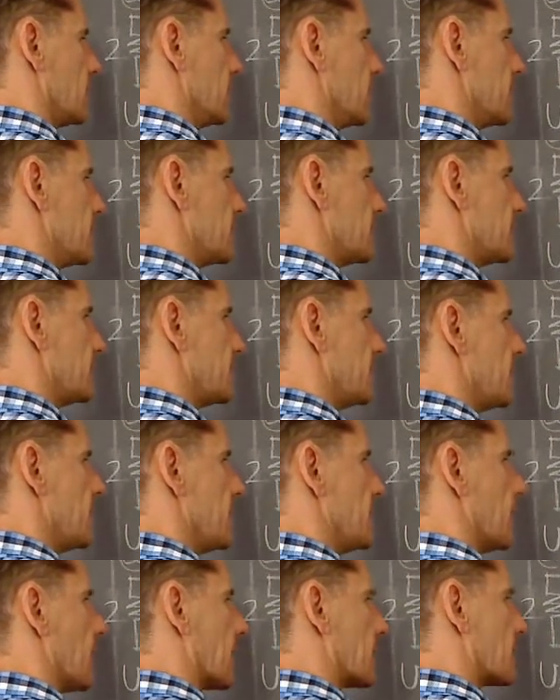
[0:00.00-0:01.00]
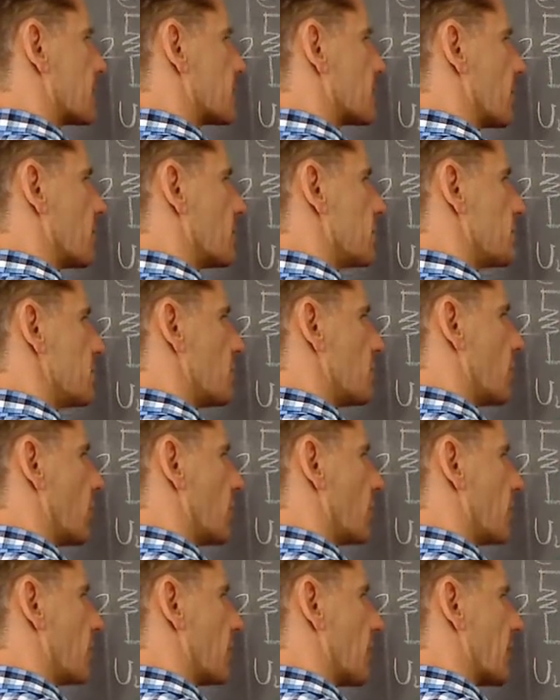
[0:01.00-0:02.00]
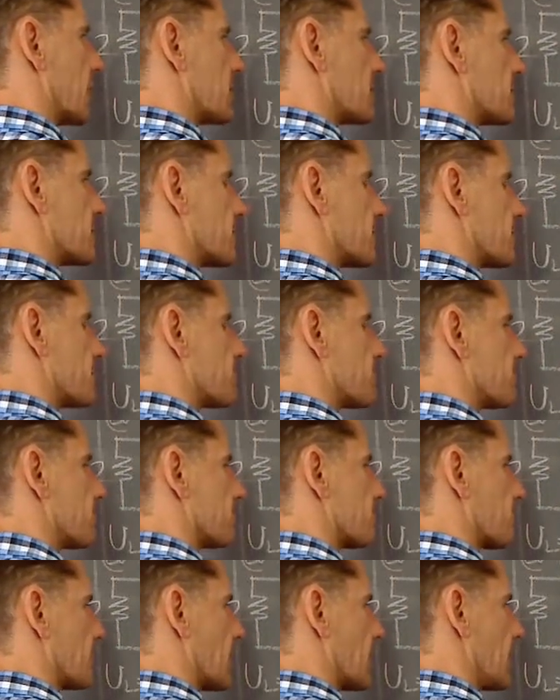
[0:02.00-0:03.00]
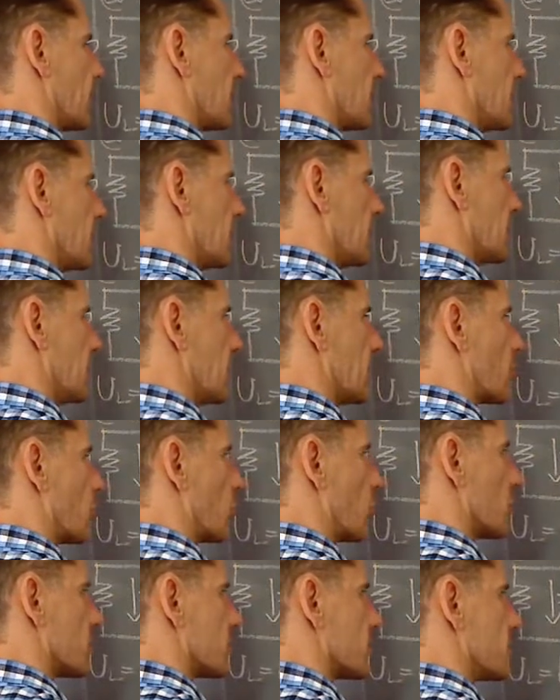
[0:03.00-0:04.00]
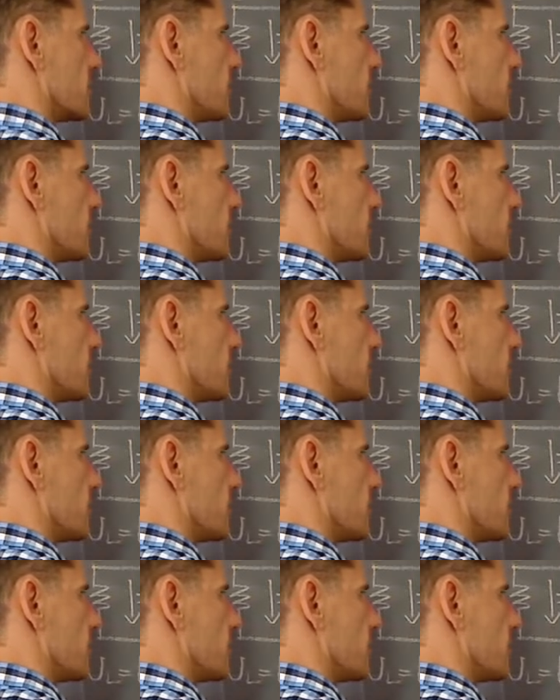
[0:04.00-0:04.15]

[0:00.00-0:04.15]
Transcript: dt at time 0 plus equals